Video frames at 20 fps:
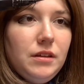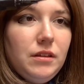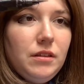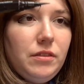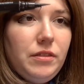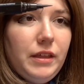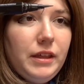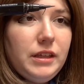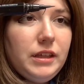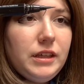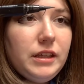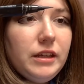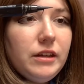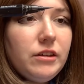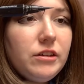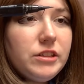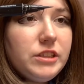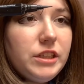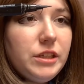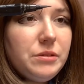thing here.
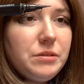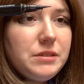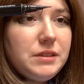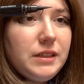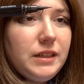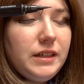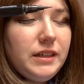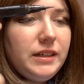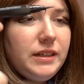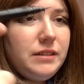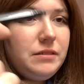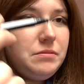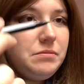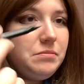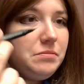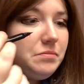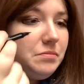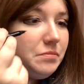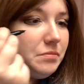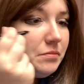Do you see it?
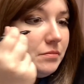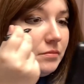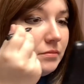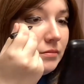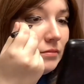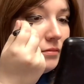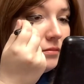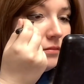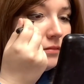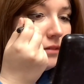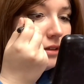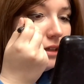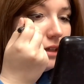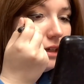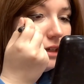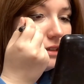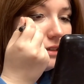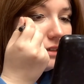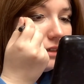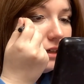It's